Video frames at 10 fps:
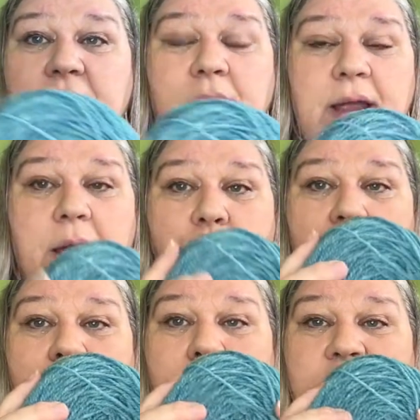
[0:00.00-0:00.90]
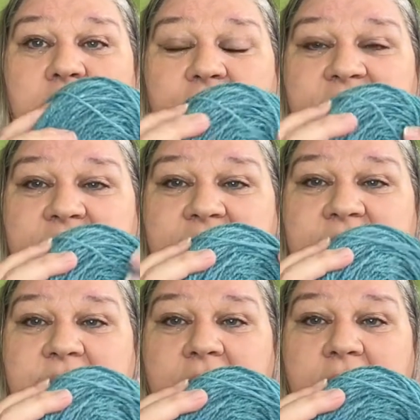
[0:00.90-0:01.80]
Like, I probably use this
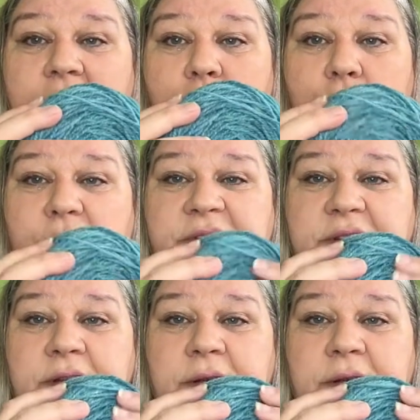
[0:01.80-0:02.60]
the most.